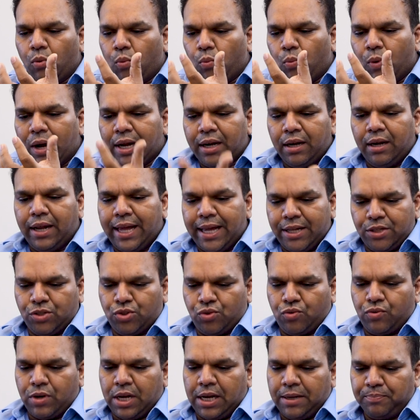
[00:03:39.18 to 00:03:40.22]
one
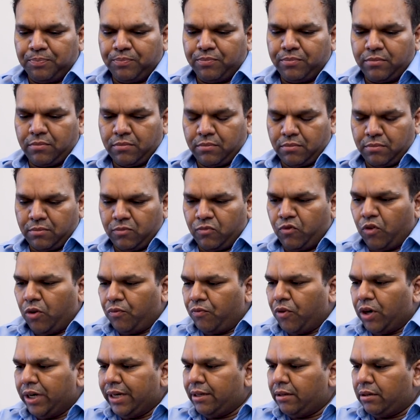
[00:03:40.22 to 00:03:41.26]
extra,
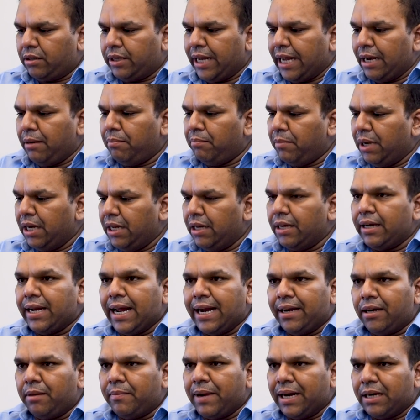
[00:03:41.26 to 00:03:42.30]
for 10 million
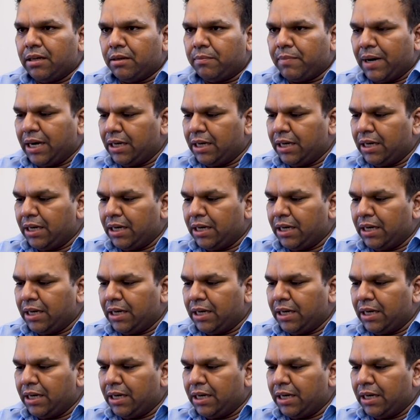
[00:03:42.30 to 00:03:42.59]
antimatter